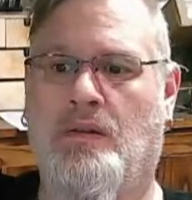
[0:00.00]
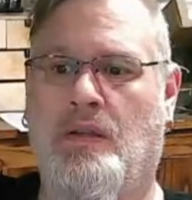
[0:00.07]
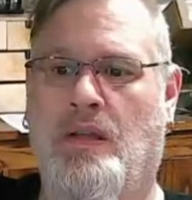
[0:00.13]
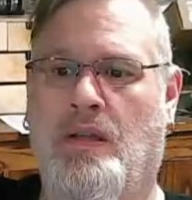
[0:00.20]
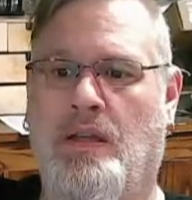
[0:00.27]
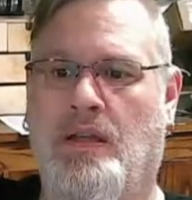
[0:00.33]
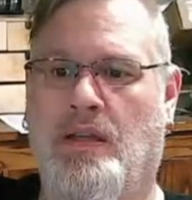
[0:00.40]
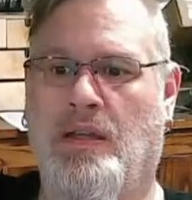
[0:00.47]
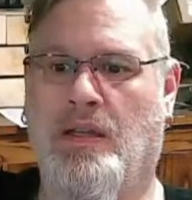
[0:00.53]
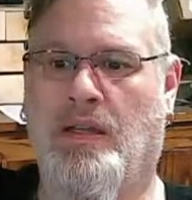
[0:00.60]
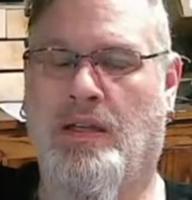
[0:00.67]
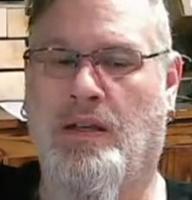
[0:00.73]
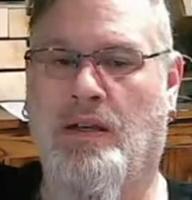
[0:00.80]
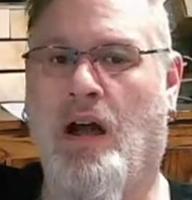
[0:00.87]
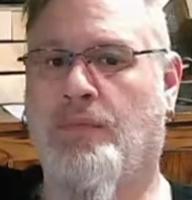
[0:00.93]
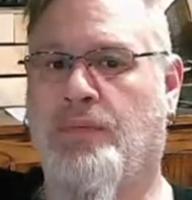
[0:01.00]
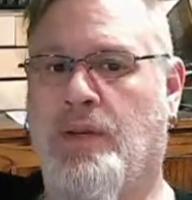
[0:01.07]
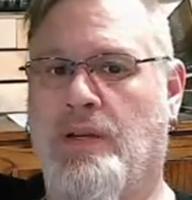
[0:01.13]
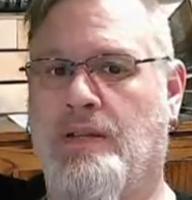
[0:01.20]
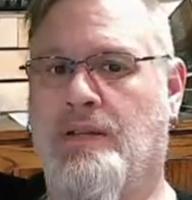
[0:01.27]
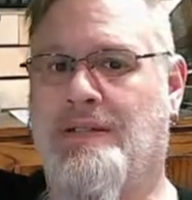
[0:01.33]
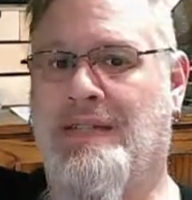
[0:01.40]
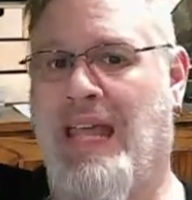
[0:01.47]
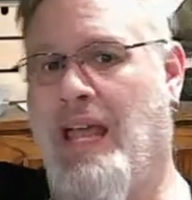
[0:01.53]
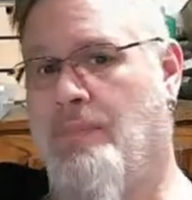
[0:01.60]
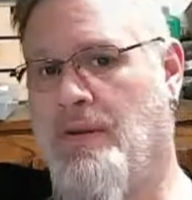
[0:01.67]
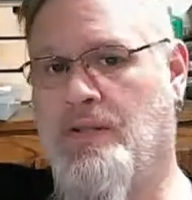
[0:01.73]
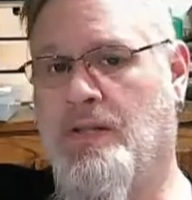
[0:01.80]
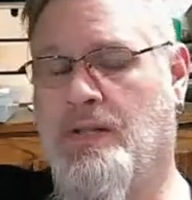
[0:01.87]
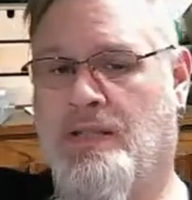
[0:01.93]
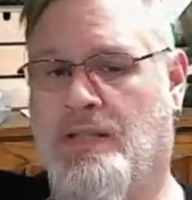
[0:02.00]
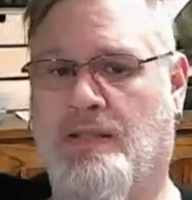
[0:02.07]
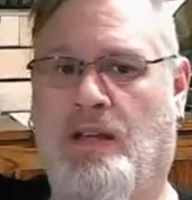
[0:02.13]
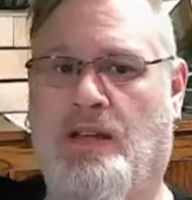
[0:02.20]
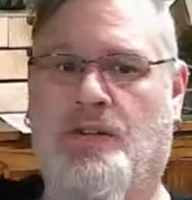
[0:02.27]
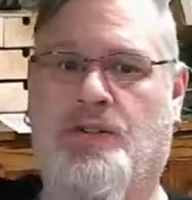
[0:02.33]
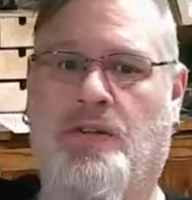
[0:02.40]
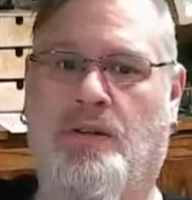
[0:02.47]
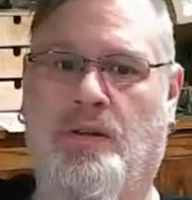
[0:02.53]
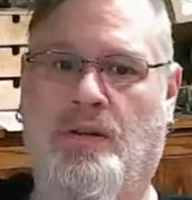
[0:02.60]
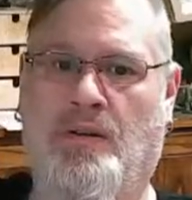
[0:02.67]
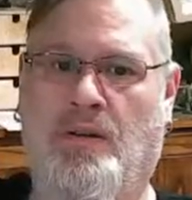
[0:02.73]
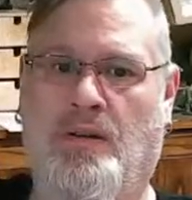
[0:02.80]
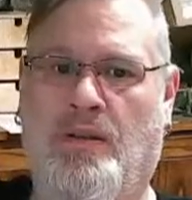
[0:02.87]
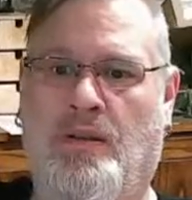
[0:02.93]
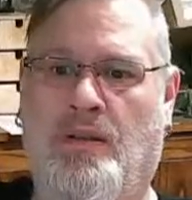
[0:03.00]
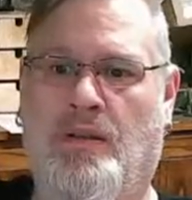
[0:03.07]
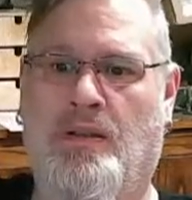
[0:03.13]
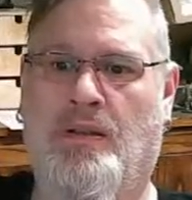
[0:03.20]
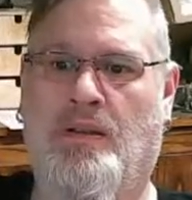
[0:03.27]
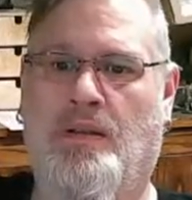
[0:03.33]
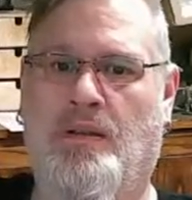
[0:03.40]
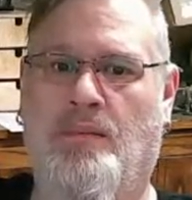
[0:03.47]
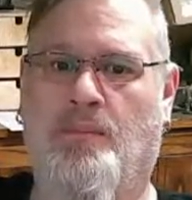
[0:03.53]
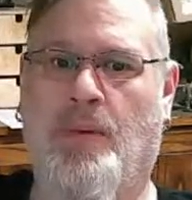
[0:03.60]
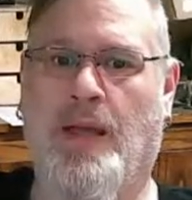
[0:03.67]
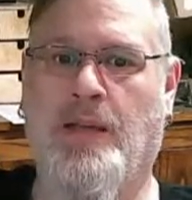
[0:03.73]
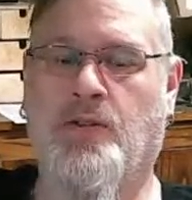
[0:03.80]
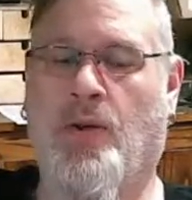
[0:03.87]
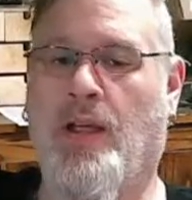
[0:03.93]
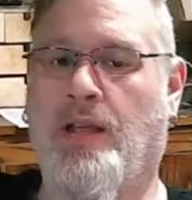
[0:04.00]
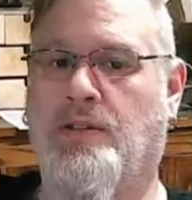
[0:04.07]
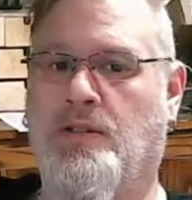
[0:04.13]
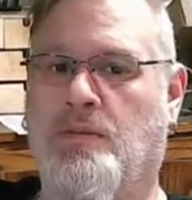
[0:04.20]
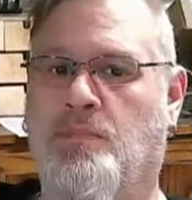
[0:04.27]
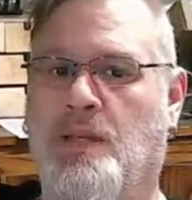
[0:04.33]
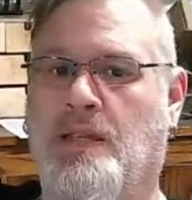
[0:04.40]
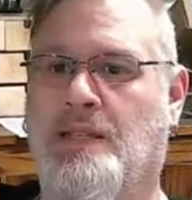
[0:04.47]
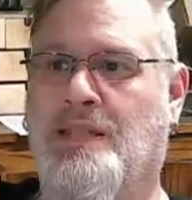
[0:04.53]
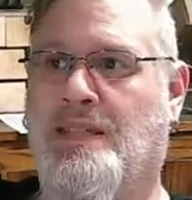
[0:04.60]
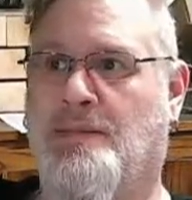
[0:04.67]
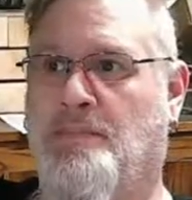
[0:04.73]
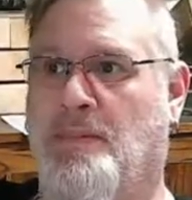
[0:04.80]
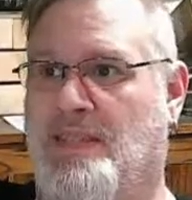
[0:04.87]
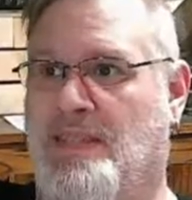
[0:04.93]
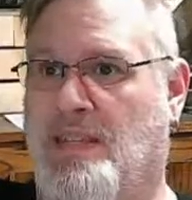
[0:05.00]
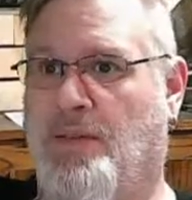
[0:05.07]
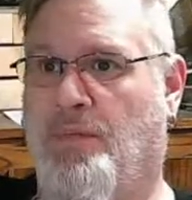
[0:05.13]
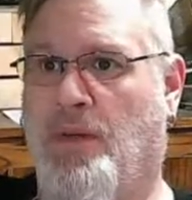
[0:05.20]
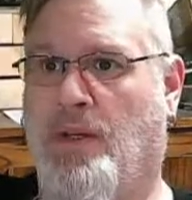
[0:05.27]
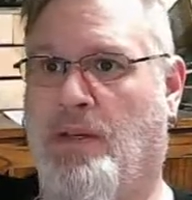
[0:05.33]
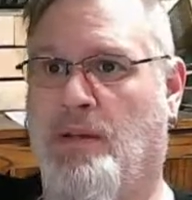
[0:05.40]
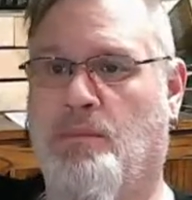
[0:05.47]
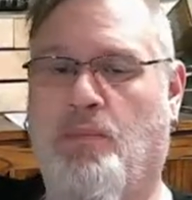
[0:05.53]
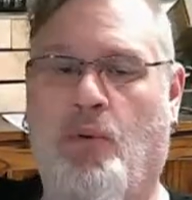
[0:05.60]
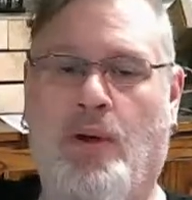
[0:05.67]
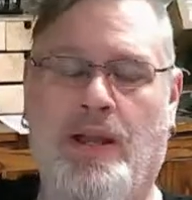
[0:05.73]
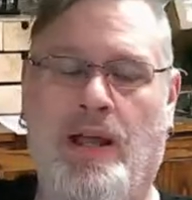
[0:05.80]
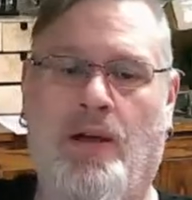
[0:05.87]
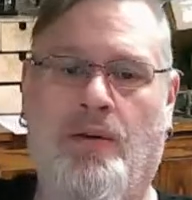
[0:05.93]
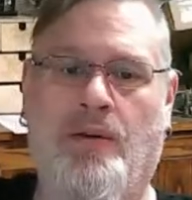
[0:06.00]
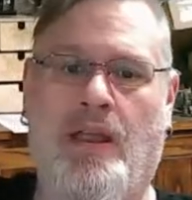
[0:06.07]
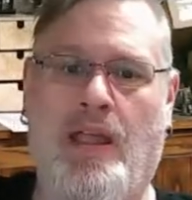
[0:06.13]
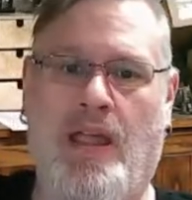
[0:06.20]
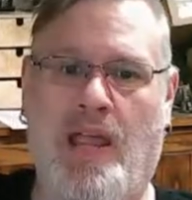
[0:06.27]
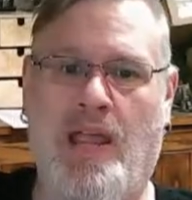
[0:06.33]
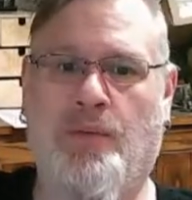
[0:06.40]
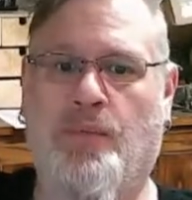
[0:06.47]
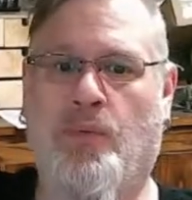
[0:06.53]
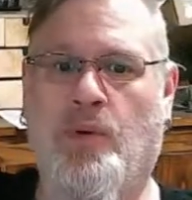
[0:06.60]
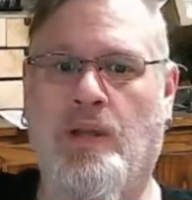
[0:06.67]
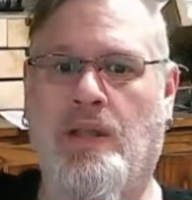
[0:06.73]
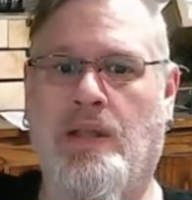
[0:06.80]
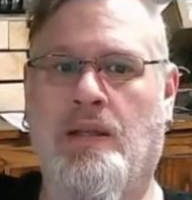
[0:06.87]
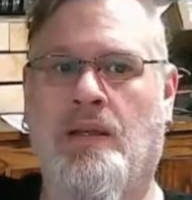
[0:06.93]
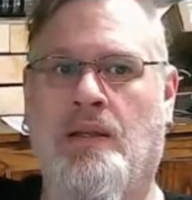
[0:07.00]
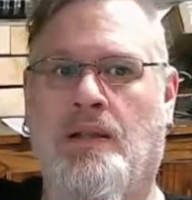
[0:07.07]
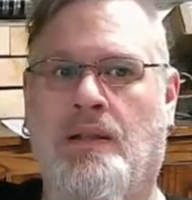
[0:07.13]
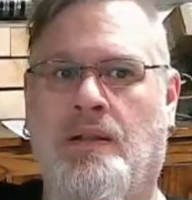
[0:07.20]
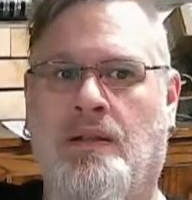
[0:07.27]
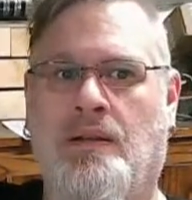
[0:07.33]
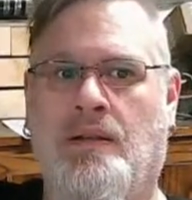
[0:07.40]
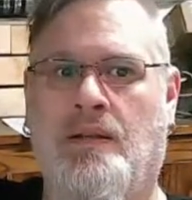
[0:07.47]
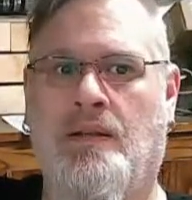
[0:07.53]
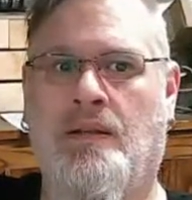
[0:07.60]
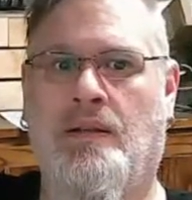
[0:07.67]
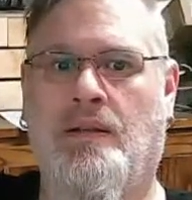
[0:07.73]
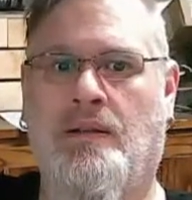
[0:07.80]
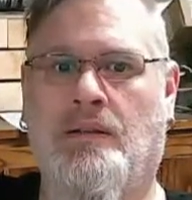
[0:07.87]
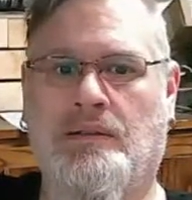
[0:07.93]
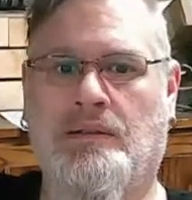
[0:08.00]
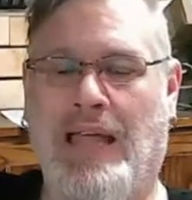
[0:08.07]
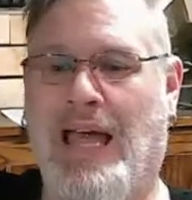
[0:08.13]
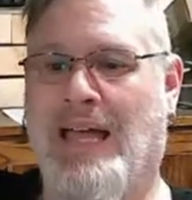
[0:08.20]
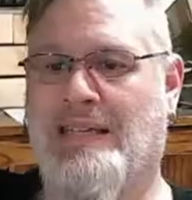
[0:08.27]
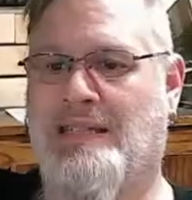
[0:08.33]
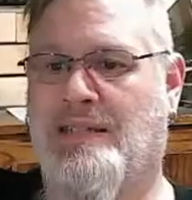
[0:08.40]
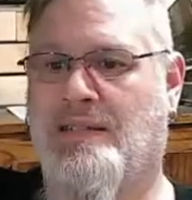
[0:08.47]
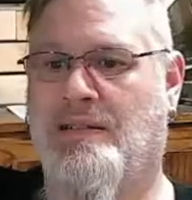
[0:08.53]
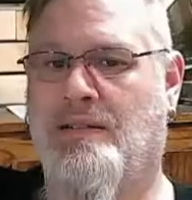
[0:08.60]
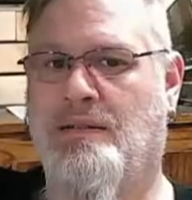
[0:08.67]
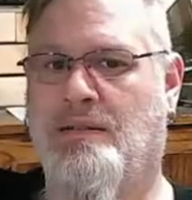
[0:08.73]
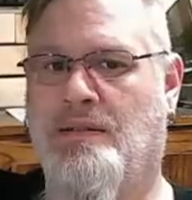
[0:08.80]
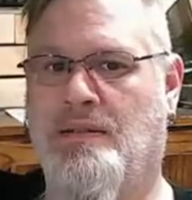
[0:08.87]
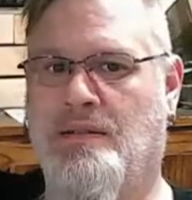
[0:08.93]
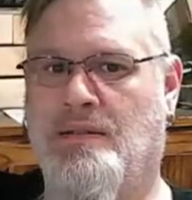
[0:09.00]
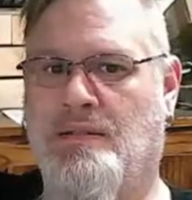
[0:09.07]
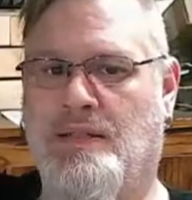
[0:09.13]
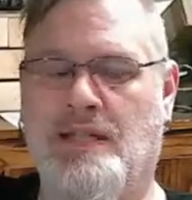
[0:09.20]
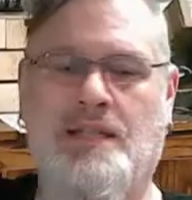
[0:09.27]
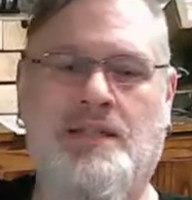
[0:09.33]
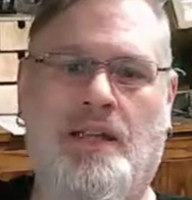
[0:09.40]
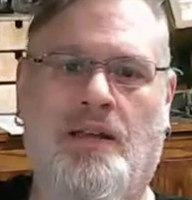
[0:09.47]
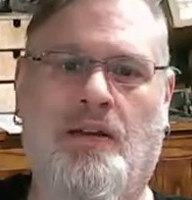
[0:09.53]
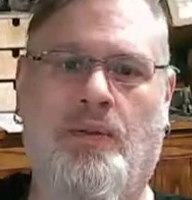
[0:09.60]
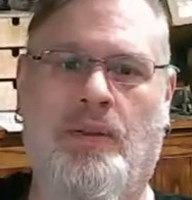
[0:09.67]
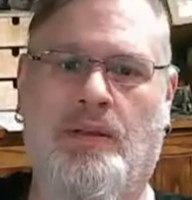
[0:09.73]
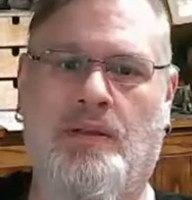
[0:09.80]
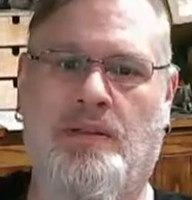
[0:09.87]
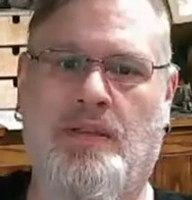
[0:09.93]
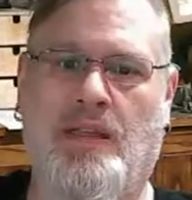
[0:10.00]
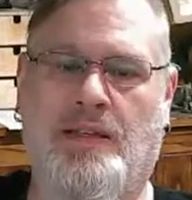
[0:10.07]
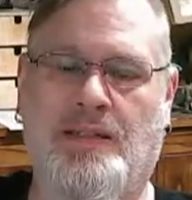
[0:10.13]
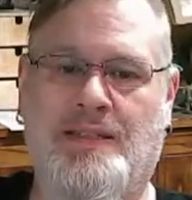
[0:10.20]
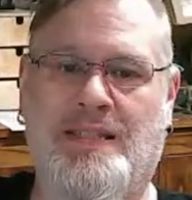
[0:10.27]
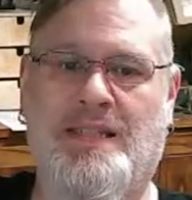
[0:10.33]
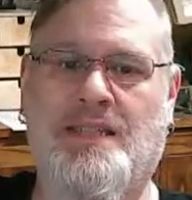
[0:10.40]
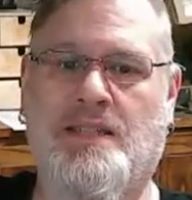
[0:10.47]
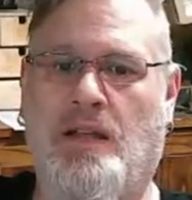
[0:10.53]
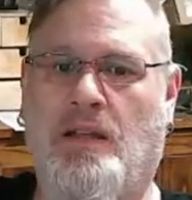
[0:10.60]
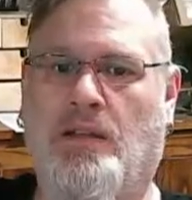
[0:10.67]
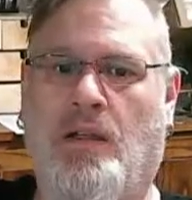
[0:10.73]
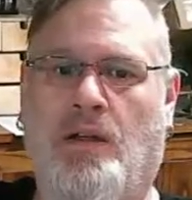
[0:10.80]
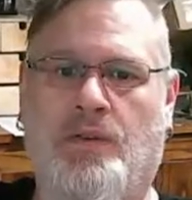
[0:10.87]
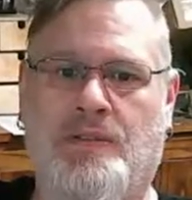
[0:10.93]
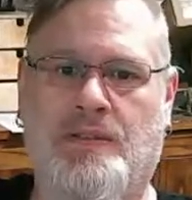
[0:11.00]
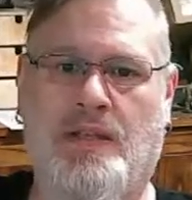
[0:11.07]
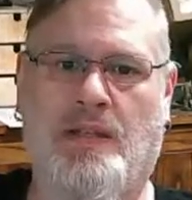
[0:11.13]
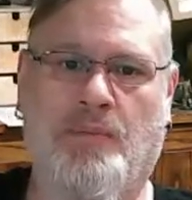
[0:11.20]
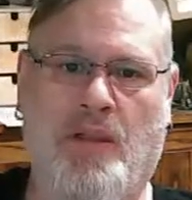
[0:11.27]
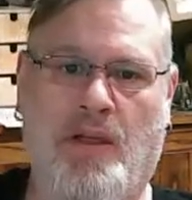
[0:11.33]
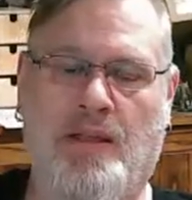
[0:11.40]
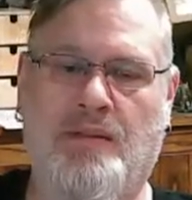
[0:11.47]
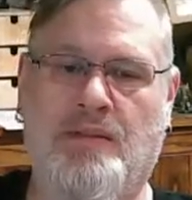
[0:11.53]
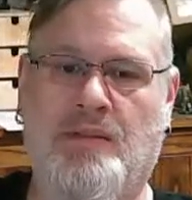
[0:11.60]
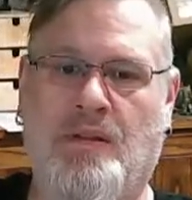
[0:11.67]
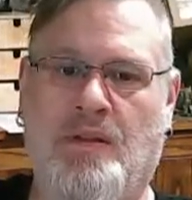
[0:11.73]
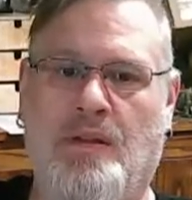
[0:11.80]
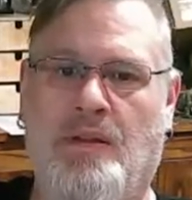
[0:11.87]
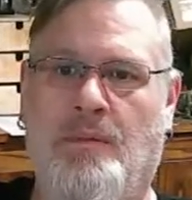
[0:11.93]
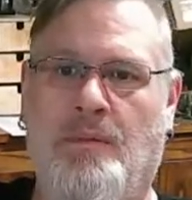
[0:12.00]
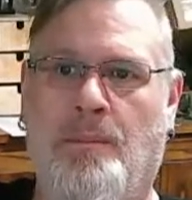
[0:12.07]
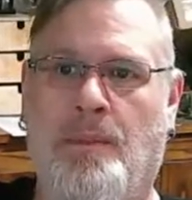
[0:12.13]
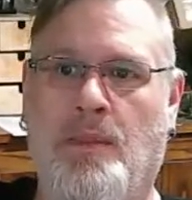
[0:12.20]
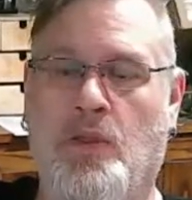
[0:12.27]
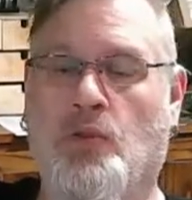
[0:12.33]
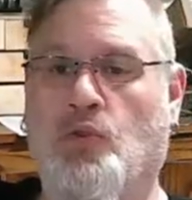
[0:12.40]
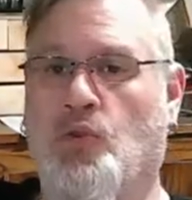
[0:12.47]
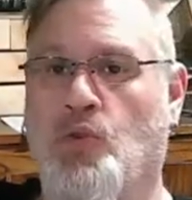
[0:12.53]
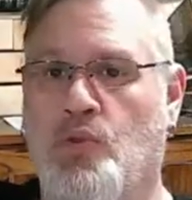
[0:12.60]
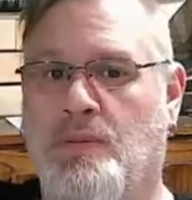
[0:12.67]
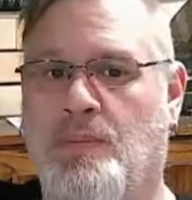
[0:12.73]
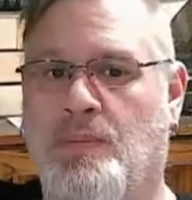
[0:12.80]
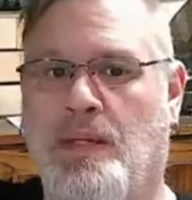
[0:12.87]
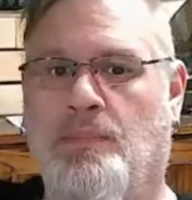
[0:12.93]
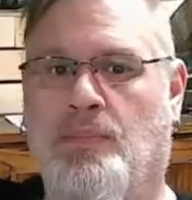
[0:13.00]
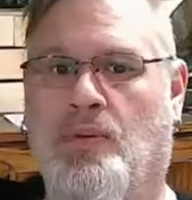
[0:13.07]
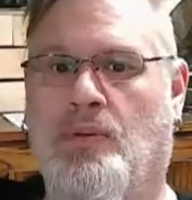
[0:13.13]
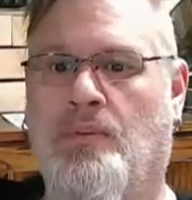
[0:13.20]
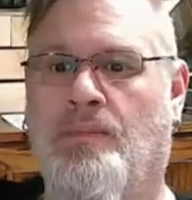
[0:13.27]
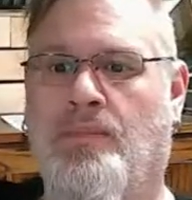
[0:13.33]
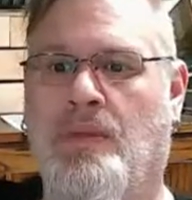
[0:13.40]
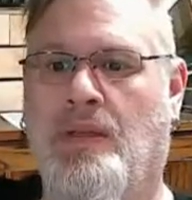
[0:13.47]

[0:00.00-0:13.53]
It can often damage a discussion by trying to be specific and point out every last detail that exists along the same lines. You'll lose people.